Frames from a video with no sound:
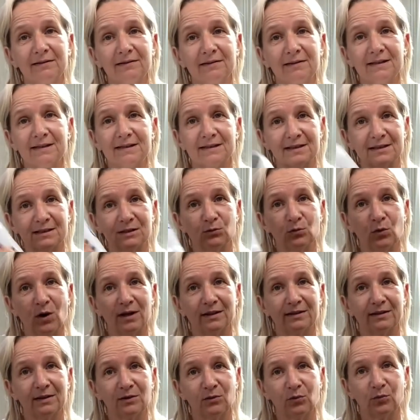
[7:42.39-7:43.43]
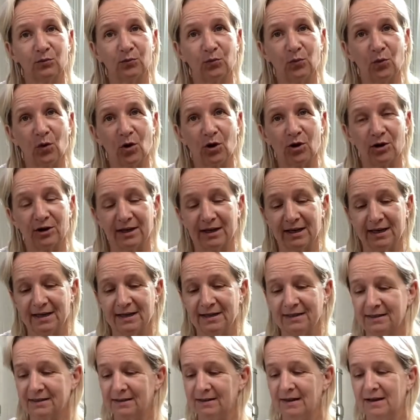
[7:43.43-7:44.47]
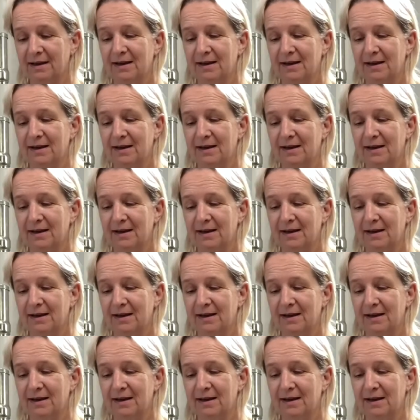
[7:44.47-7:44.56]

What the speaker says: This is what the word is.